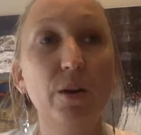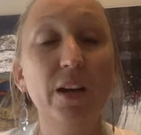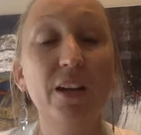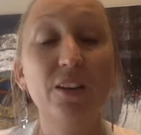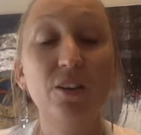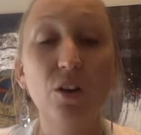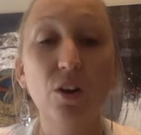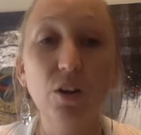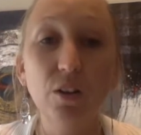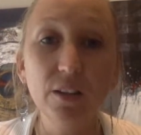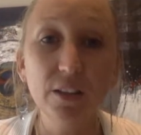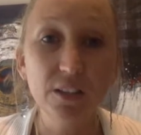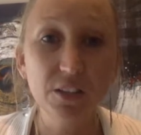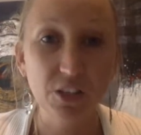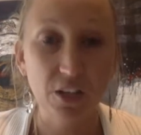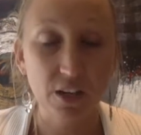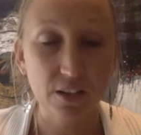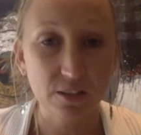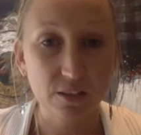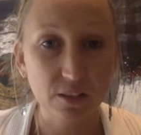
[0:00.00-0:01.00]
acknowledge
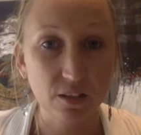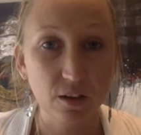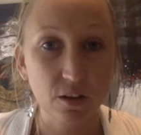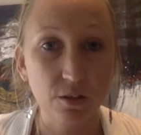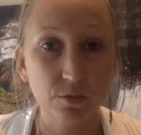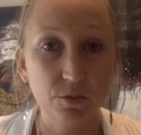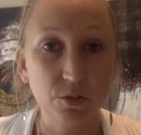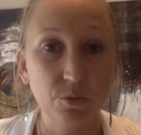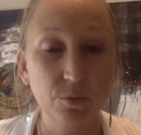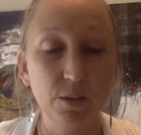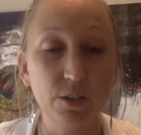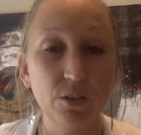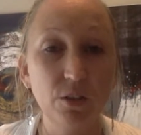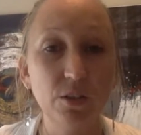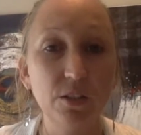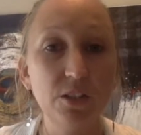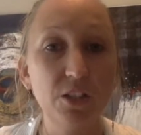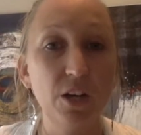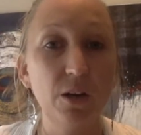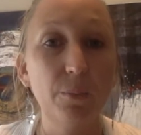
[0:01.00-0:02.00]
ourselves, to
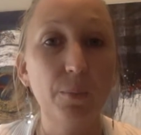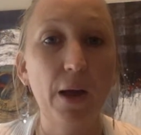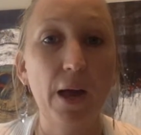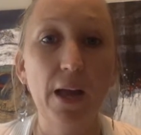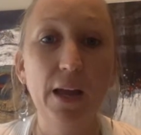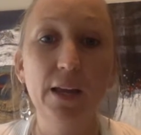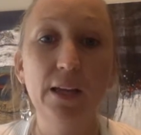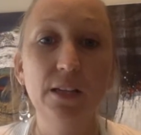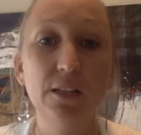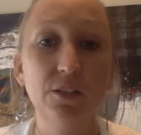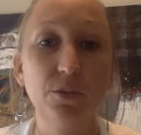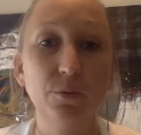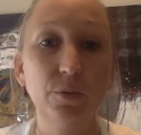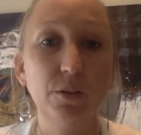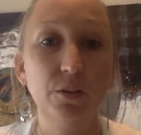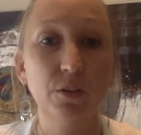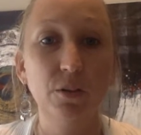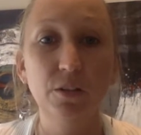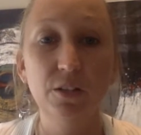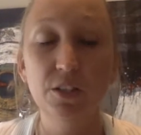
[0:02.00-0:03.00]
acknowledge our pain, to
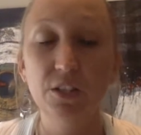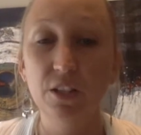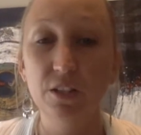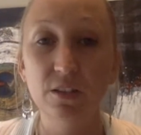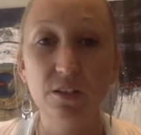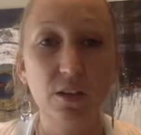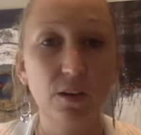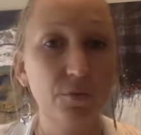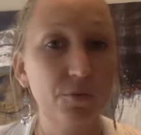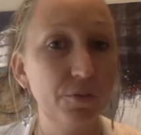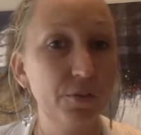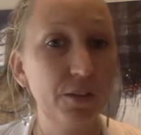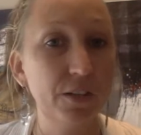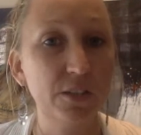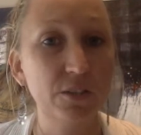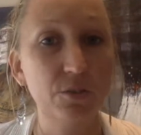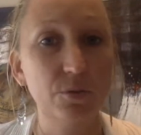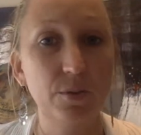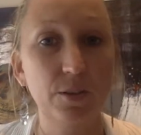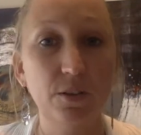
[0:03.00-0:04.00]
acknowledge our suffering,
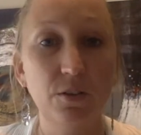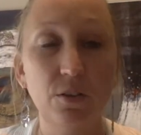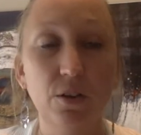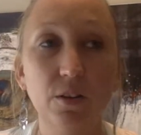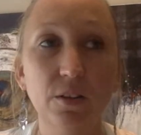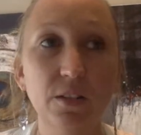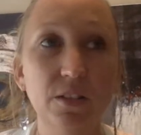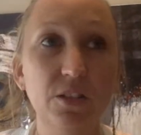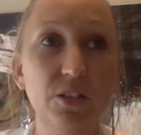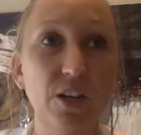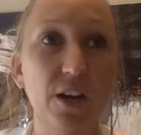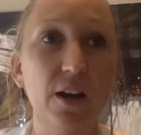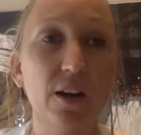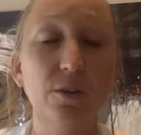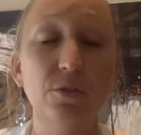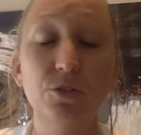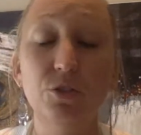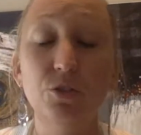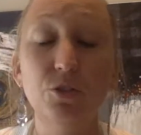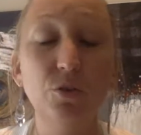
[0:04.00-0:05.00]
to acknowledge
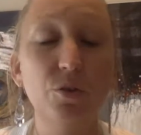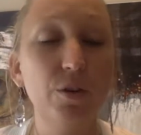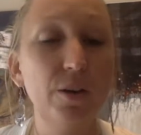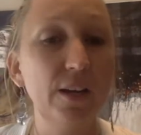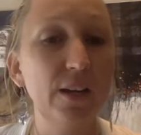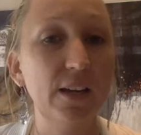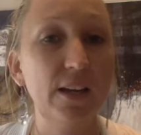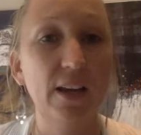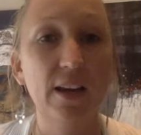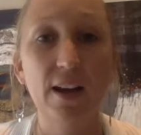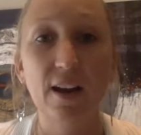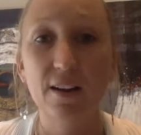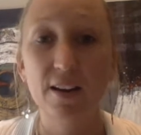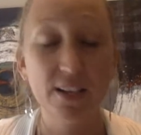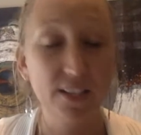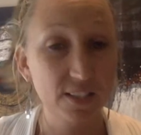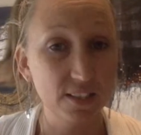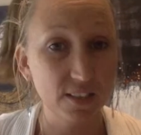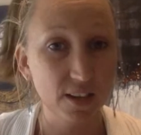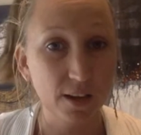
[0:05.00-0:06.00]
our joy and our
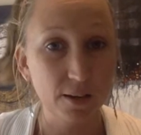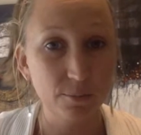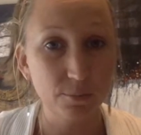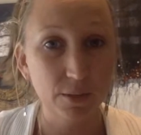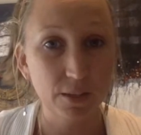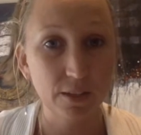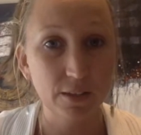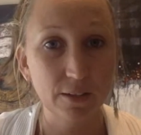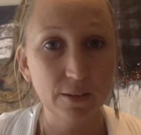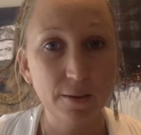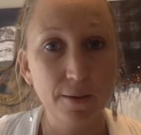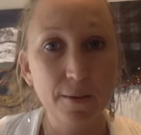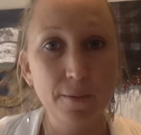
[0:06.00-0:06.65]
excitement,